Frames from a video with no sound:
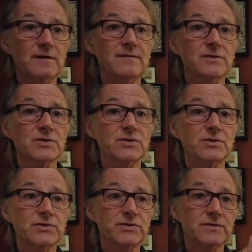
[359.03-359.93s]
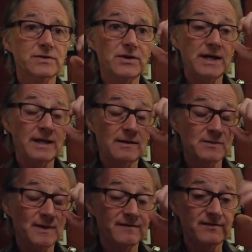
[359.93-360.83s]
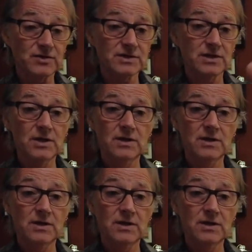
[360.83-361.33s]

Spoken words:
I first tried it, that was my first